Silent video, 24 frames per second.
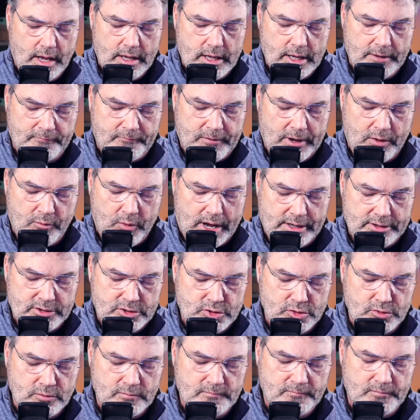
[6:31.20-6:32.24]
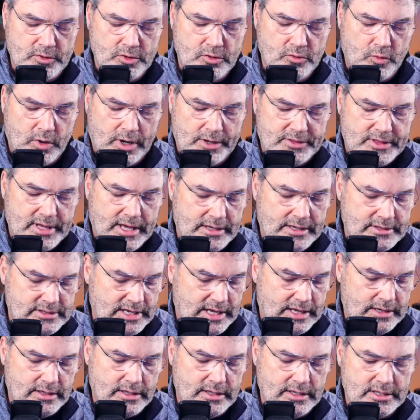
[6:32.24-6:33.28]
If I want to view what that
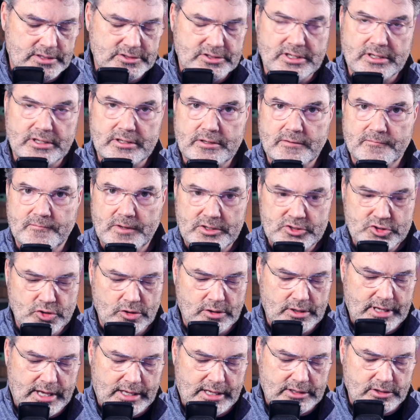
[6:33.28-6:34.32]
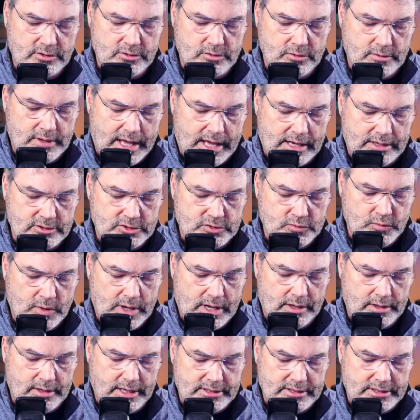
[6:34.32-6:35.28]
data is individually, I can do that as well.